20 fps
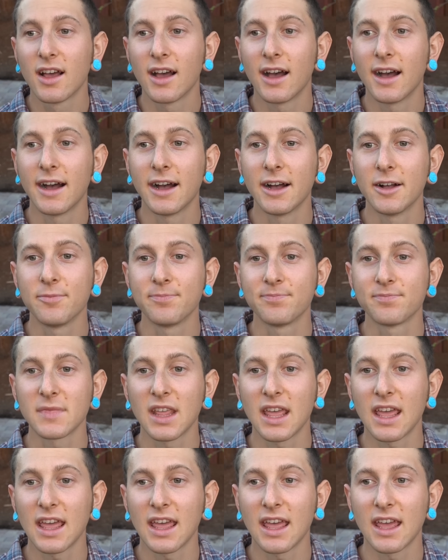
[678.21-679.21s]

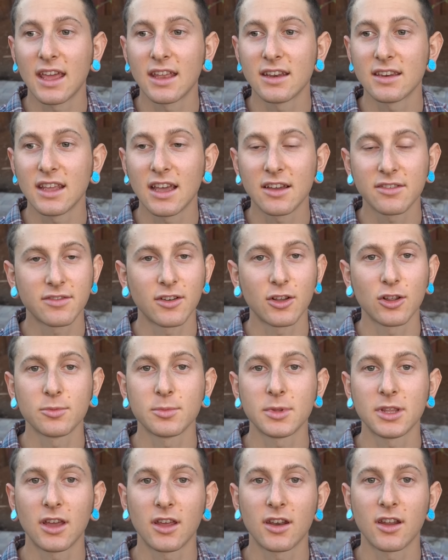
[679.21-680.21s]
And yeah, follow
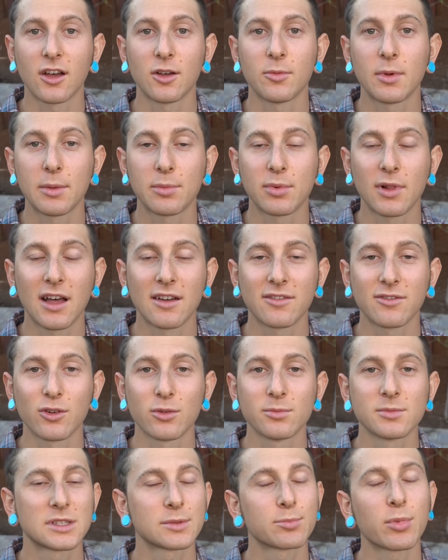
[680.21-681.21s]
me on all my platforms.